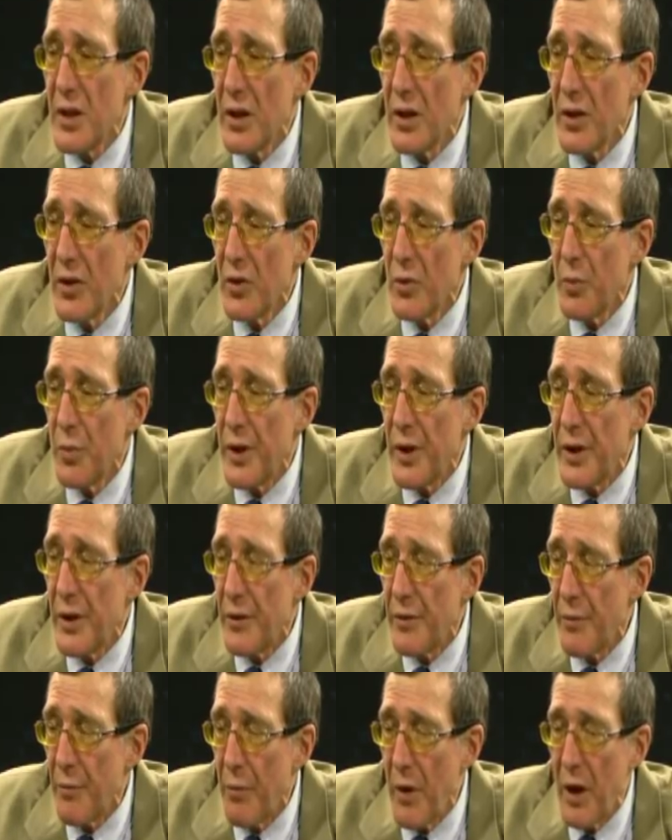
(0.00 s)
a little bit
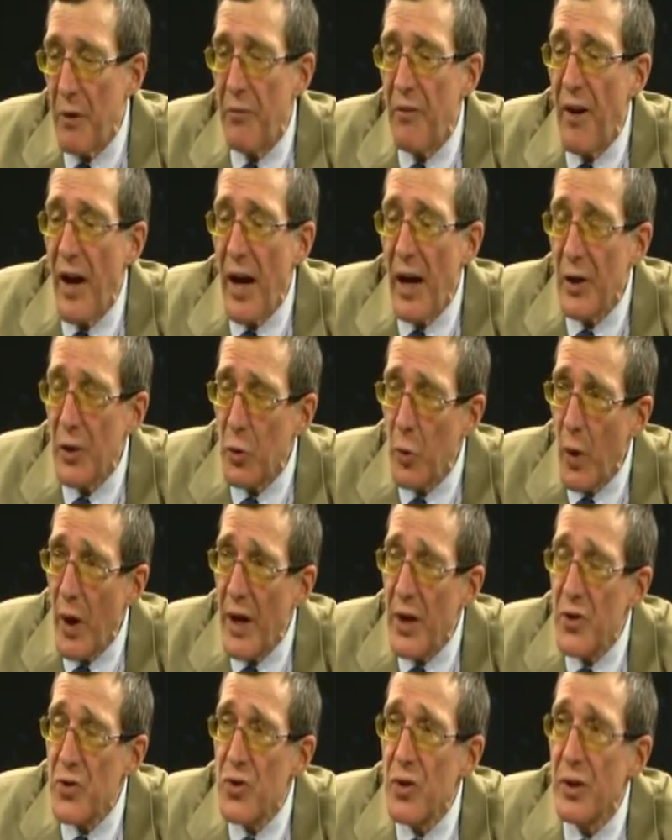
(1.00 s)
of
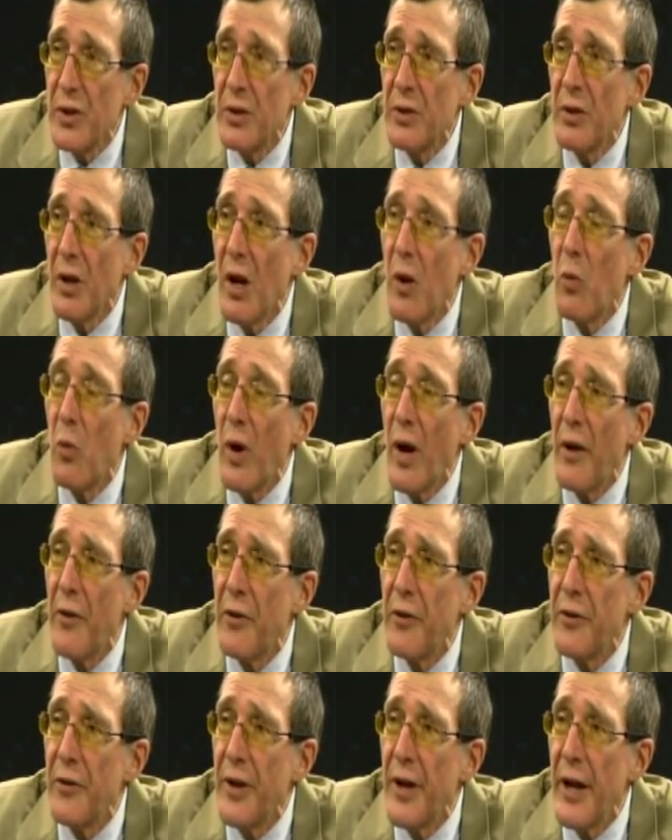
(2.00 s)
evaluation
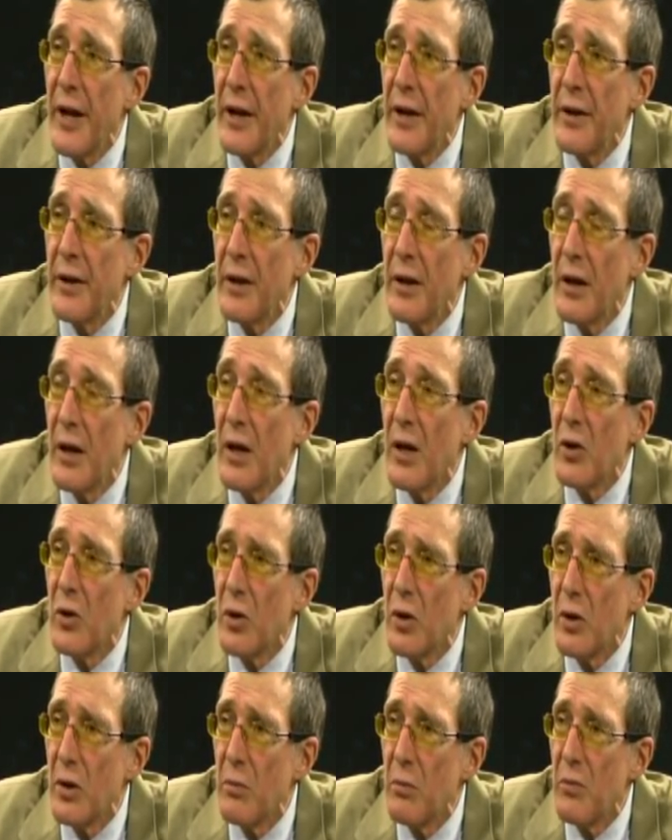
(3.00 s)
rather than
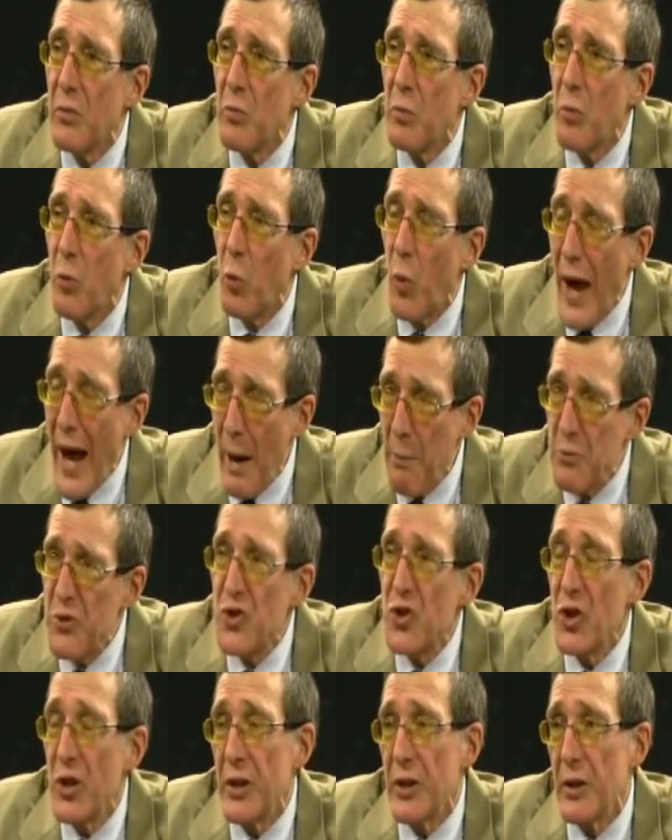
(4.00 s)
rap
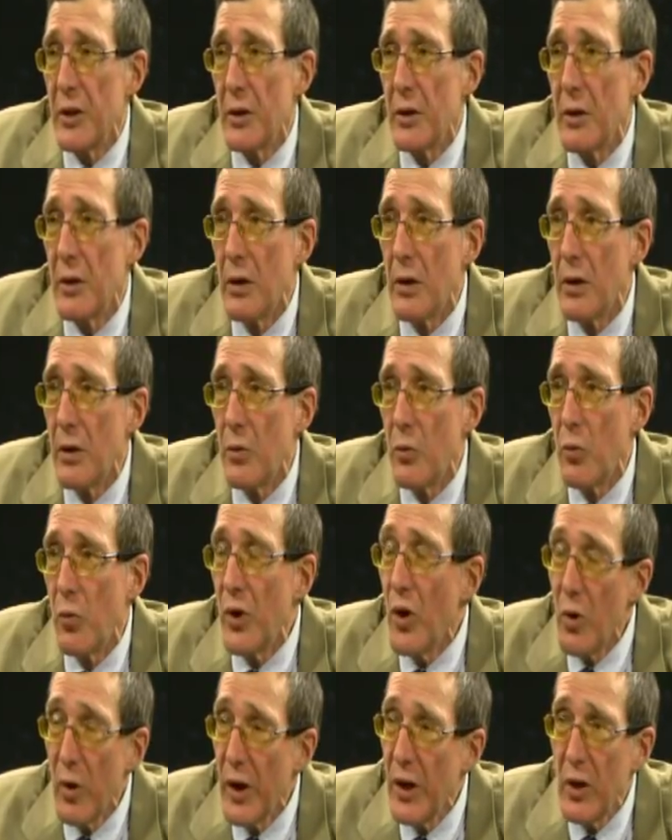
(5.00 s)
sheet.
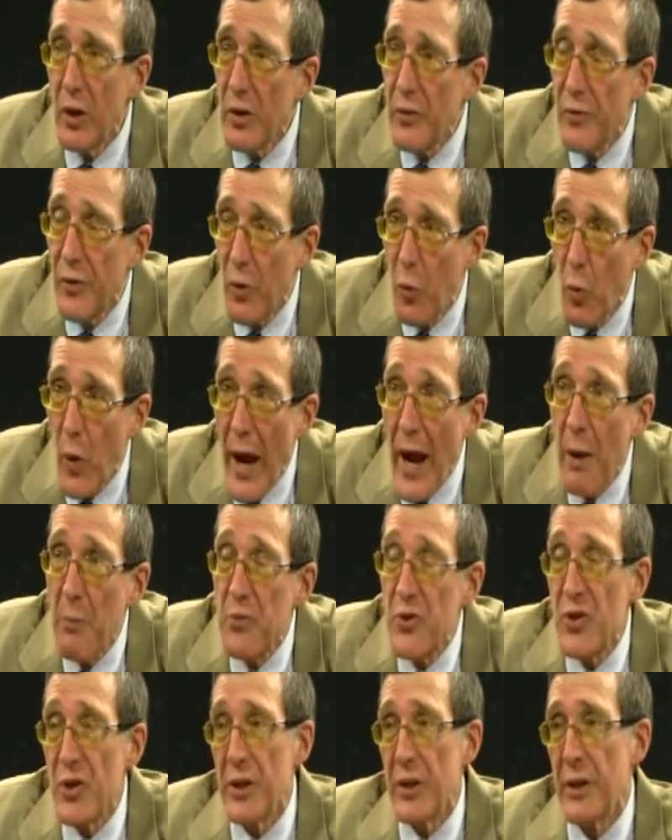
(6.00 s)
We only look for a rap
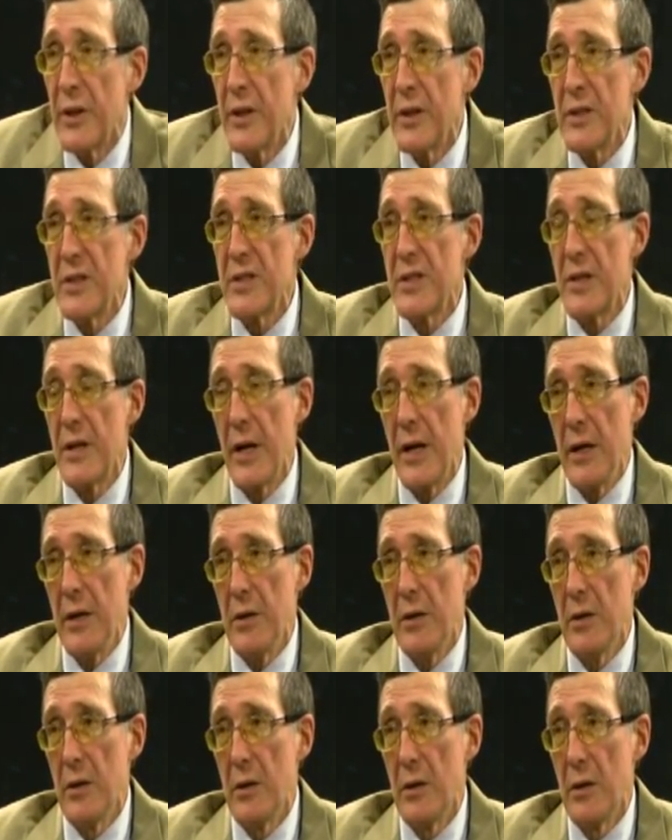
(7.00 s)
sheet in this state.